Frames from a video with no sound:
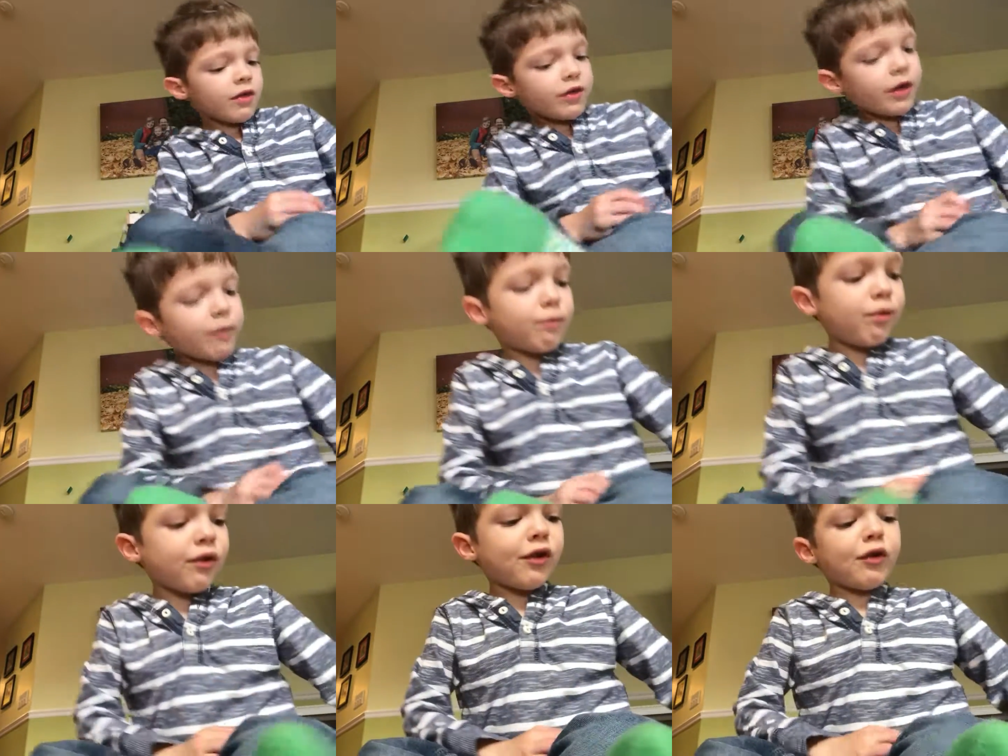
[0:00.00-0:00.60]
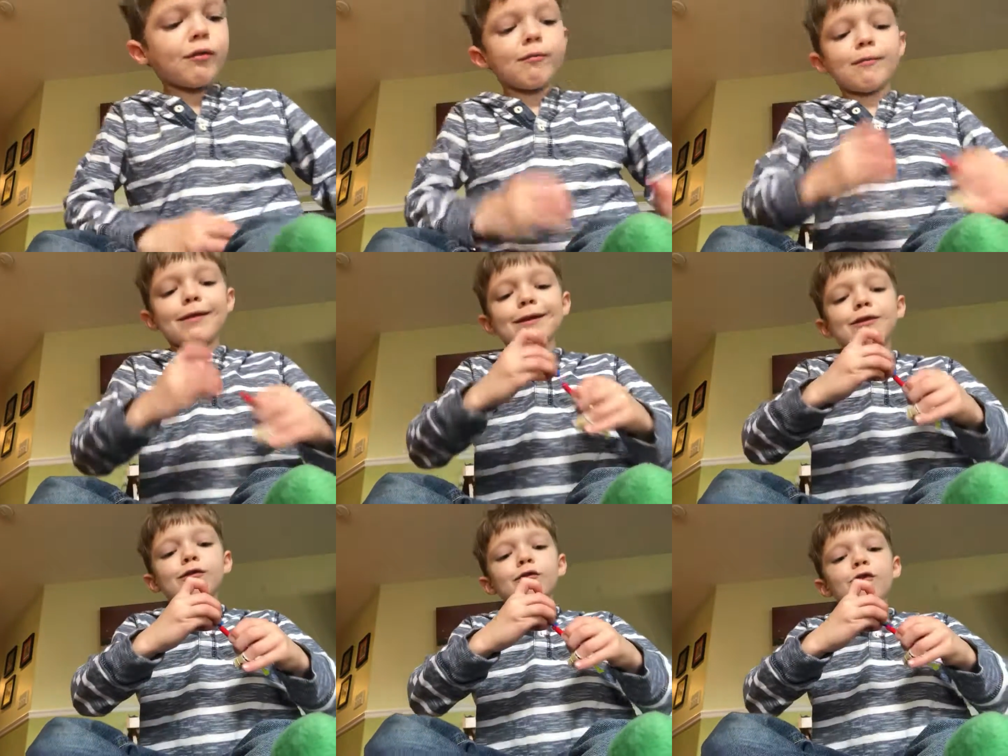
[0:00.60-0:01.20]
Then put your
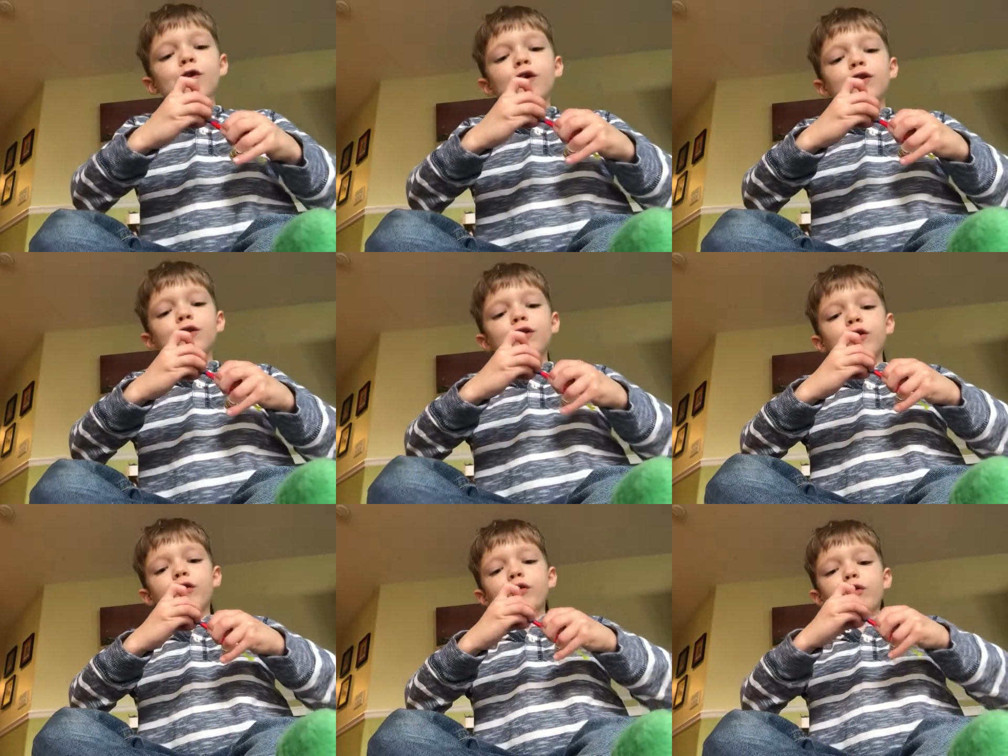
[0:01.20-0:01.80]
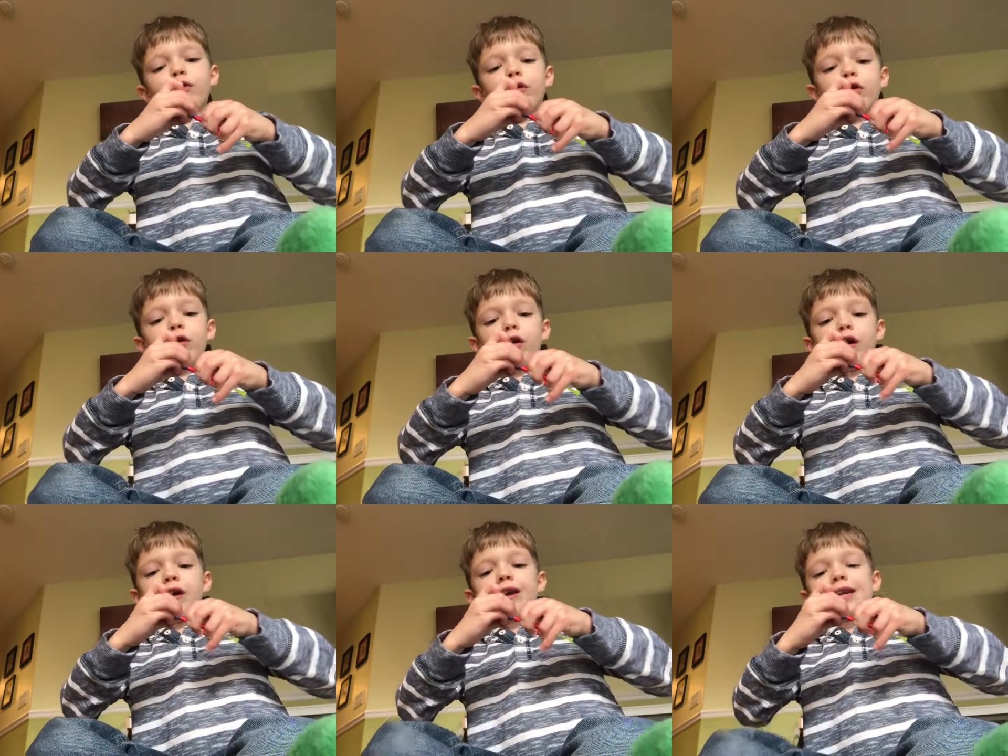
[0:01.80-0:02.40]
missile onto your
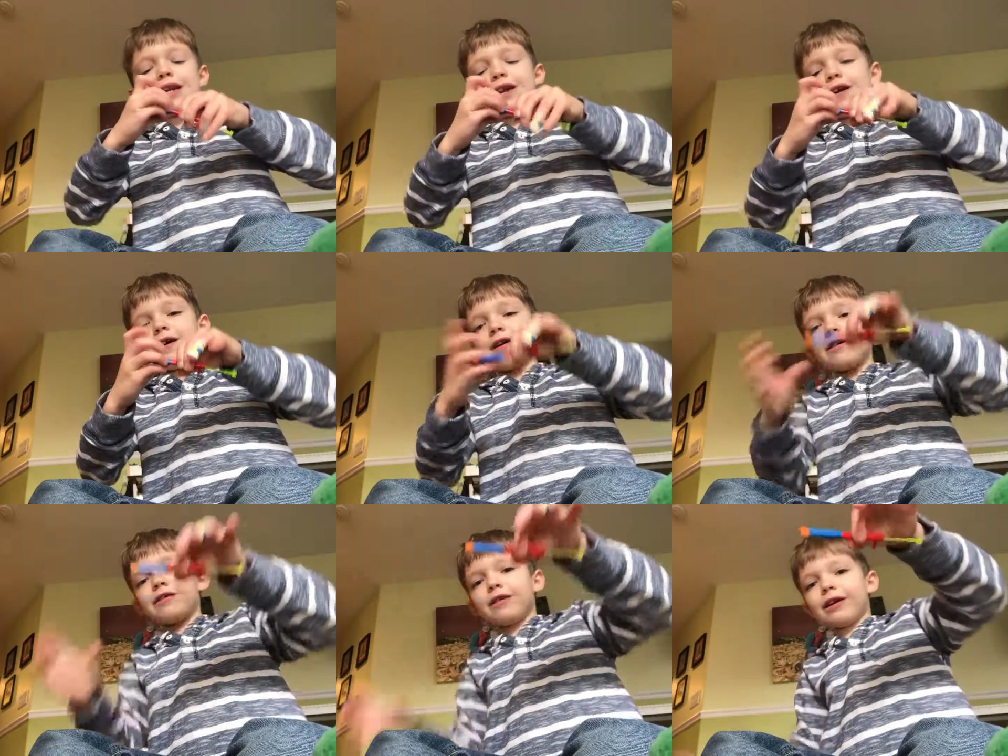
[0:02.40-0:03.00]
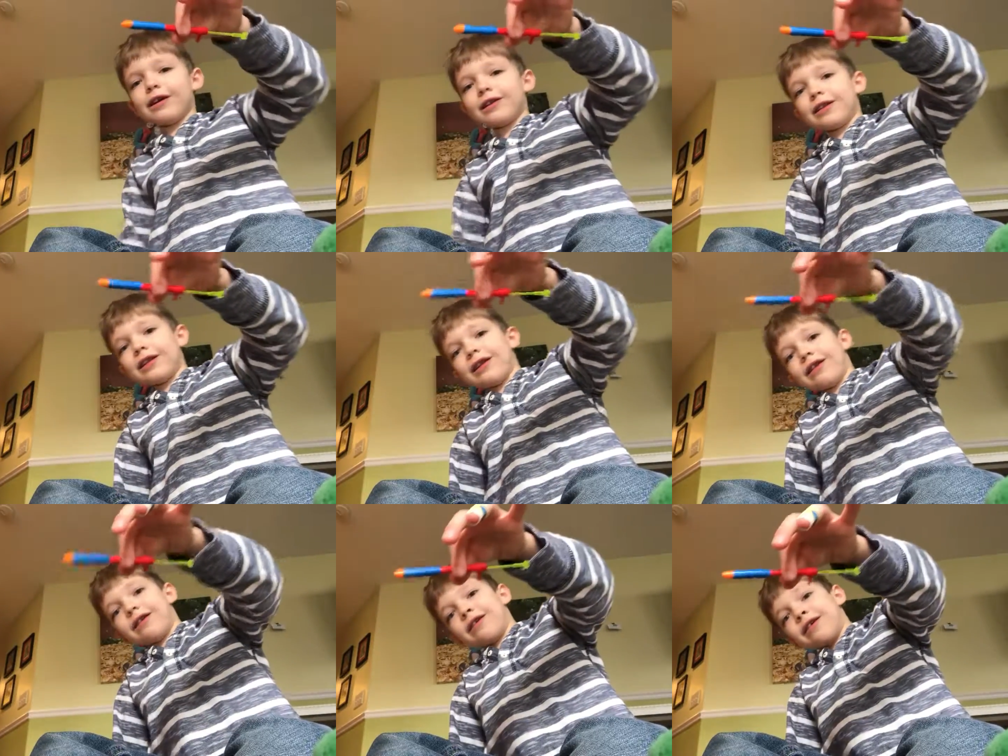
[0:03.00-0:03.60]
gun like
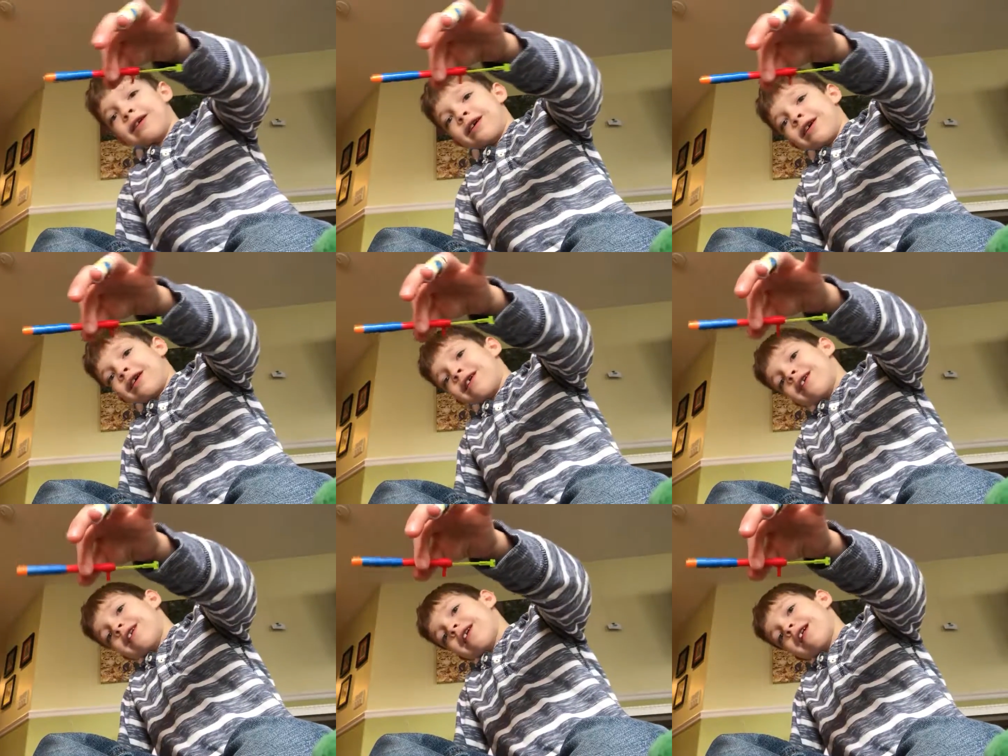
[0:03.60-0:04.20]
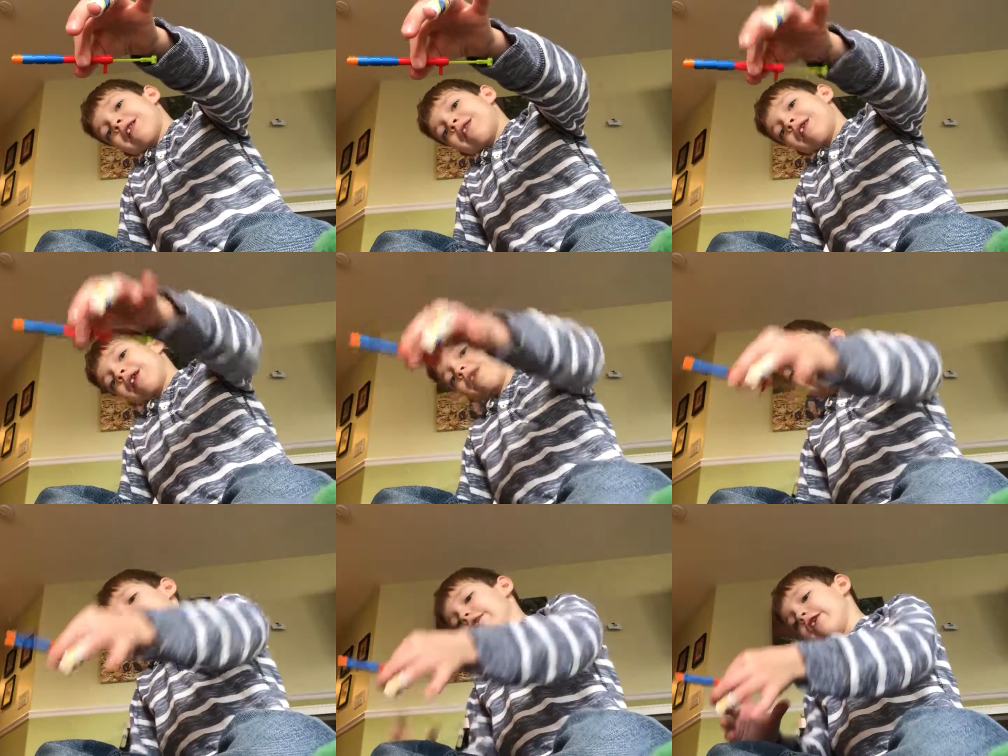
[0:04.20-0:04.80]
this, and
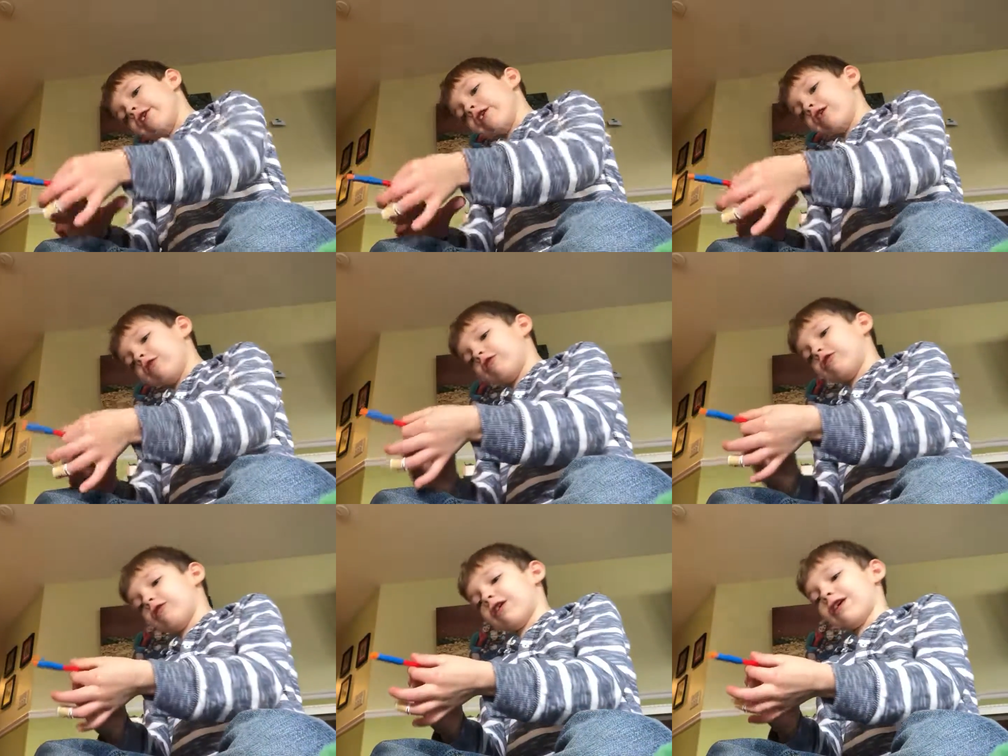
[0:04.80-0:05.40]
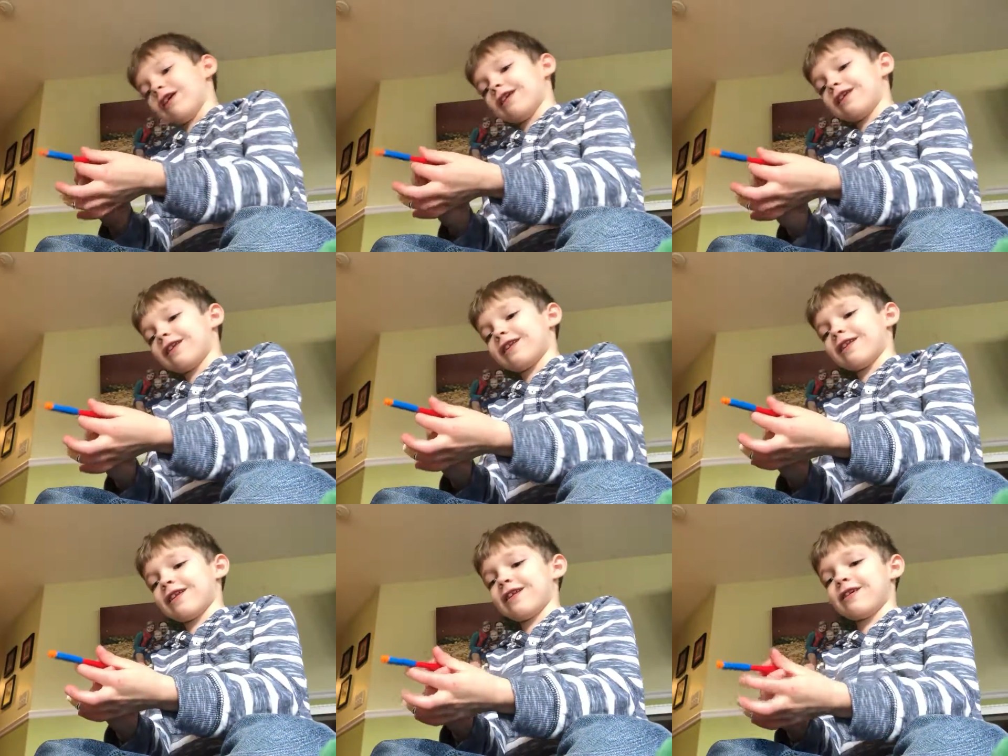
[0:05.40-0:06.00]
then you're finished.
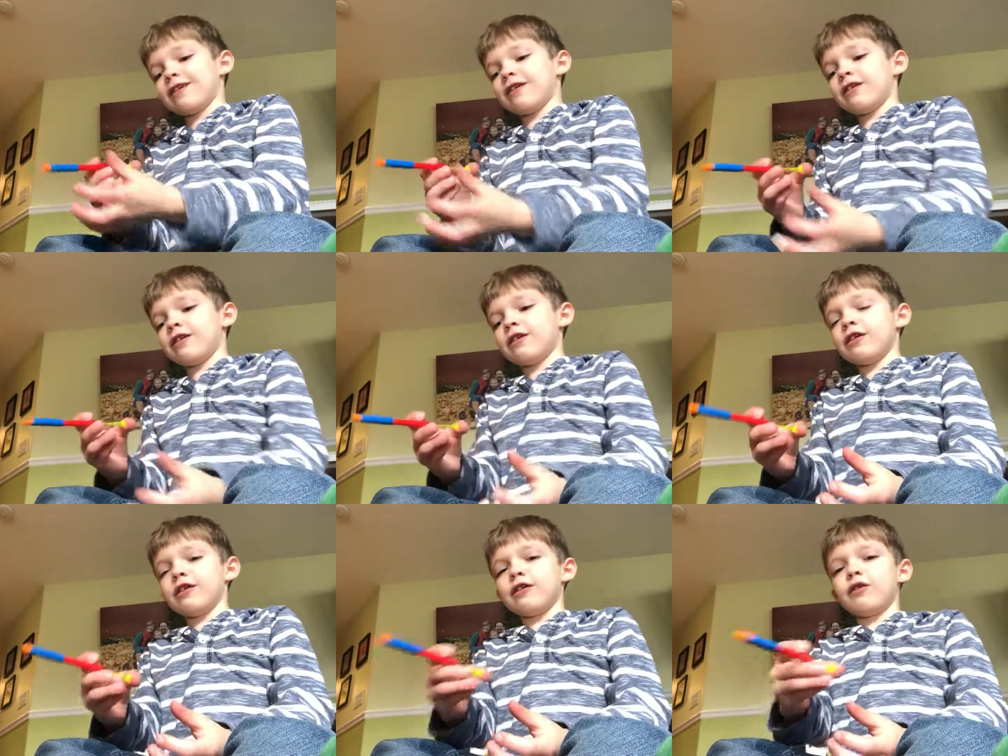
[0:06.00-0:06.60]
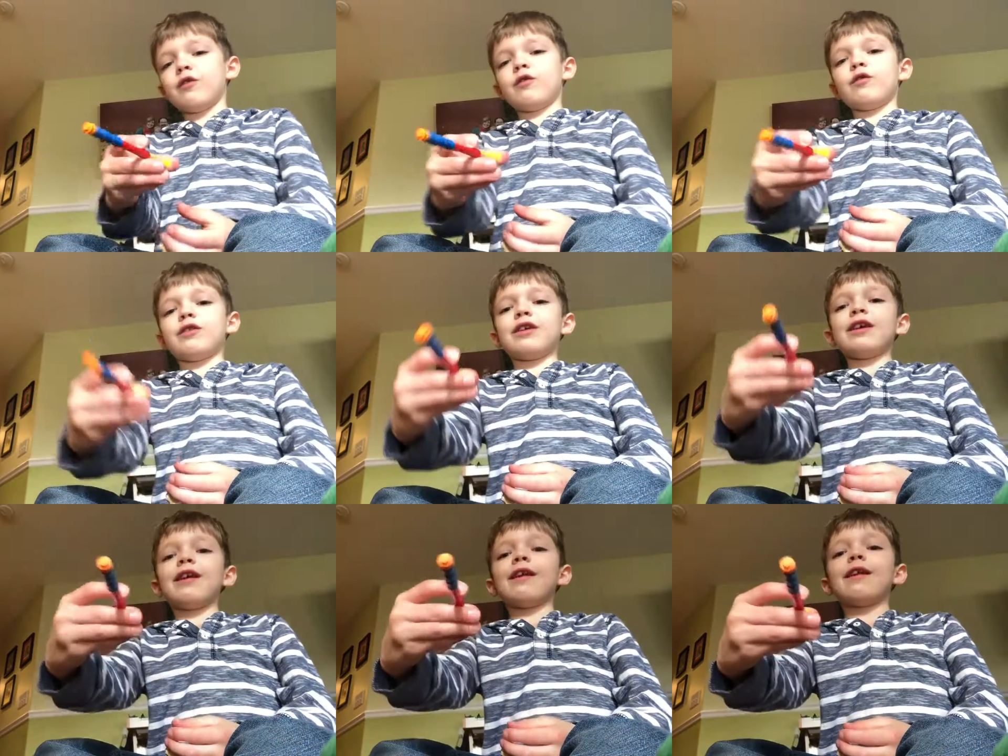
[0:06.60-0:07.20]
Just do
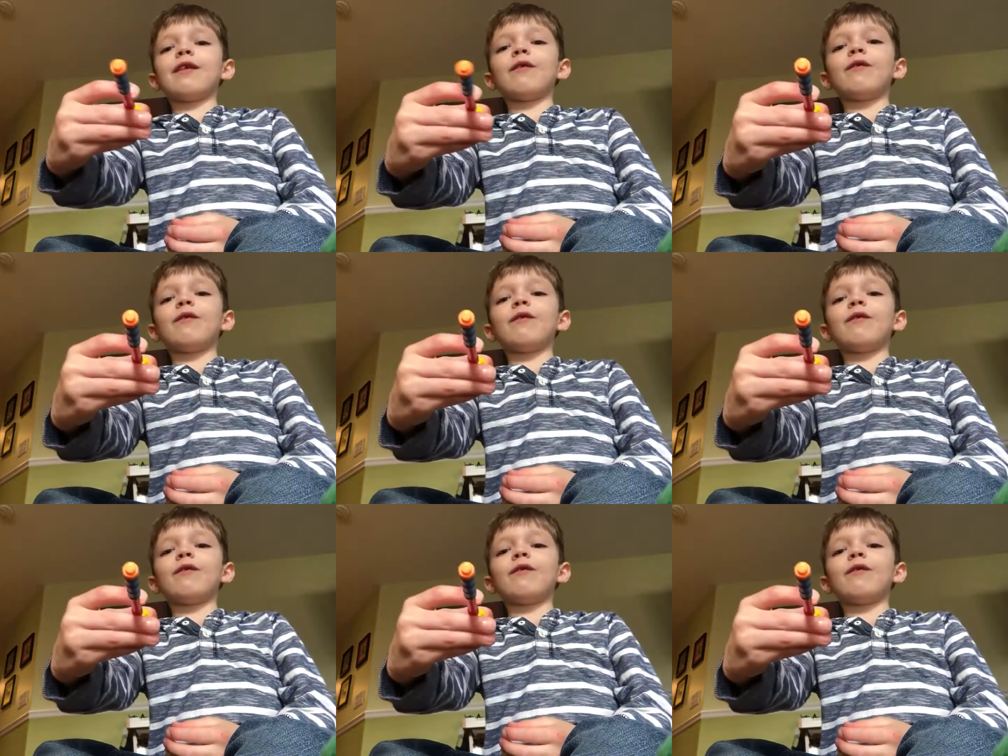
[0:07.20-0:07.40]
this.